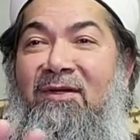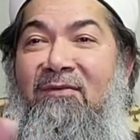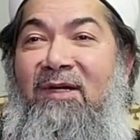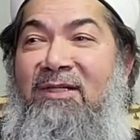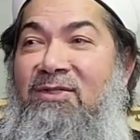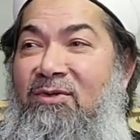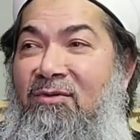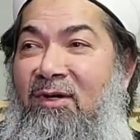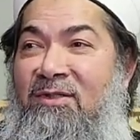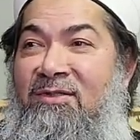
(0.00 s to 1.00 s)
One is to
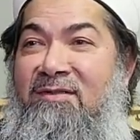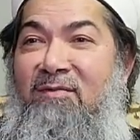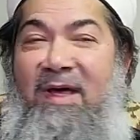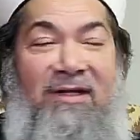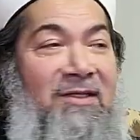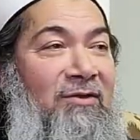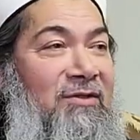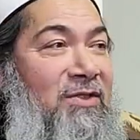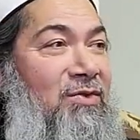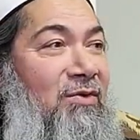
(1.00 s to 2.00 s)
cause marital
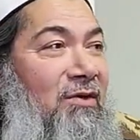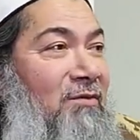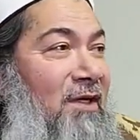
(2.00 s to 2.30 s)
discord.